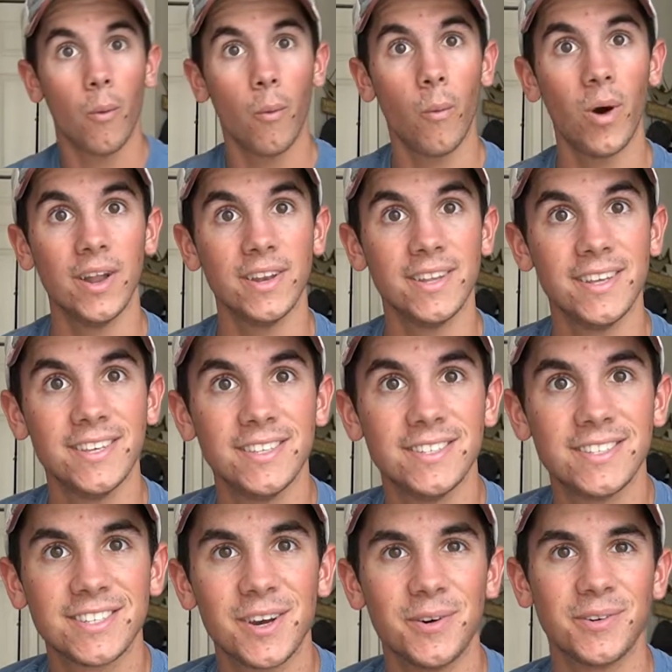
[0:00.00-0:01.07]
What
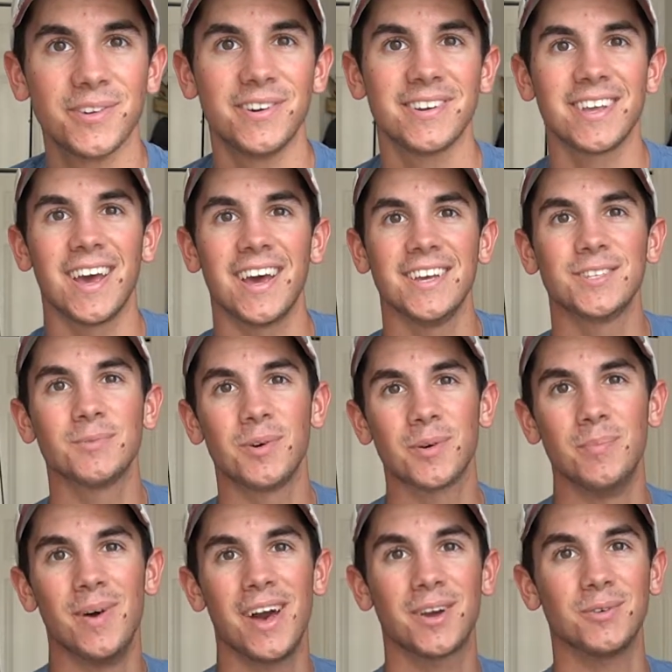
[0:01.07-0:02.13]
is going on, guys?
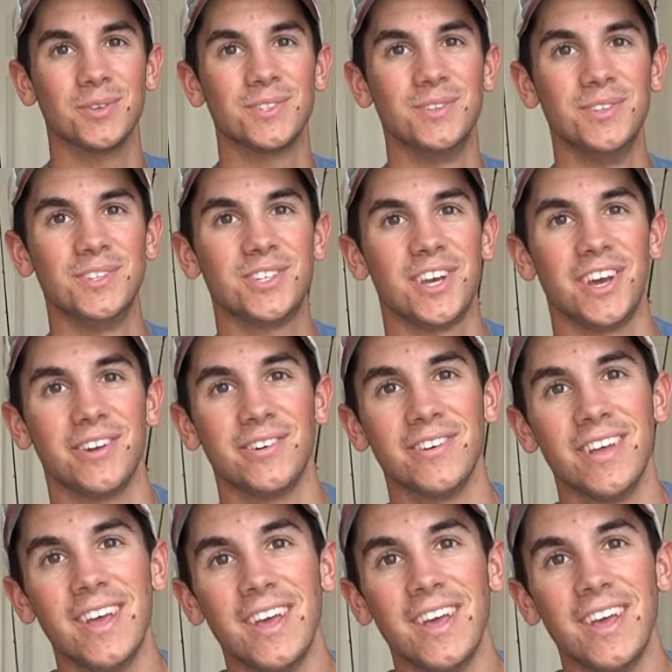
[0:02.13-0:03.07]
Welcome back to the channel.